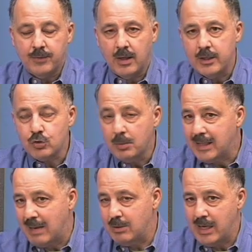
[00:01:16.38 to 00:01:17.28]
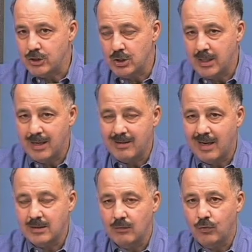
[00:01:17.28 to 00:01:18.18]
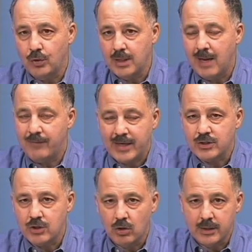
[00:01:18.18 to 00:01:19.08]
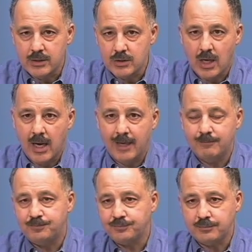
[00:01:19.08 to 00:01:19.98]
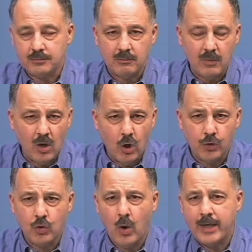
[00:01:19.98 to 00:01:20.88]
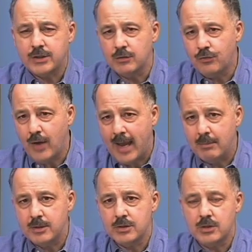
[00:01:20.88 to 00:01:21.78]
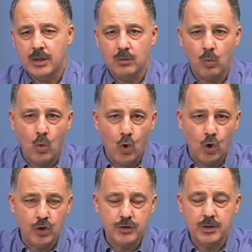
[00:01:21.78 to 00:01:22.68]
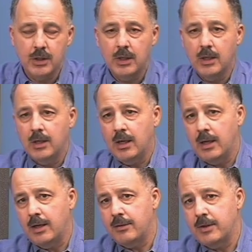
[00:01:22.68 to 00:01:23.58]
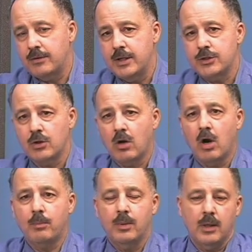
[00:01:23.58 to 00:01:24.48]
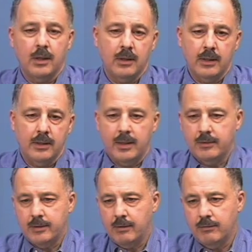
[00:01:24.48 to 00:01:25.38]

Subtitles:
Israel became a nation again in 1948. That's certainly a sign. Earthquakes and famines and wars, that these are all, and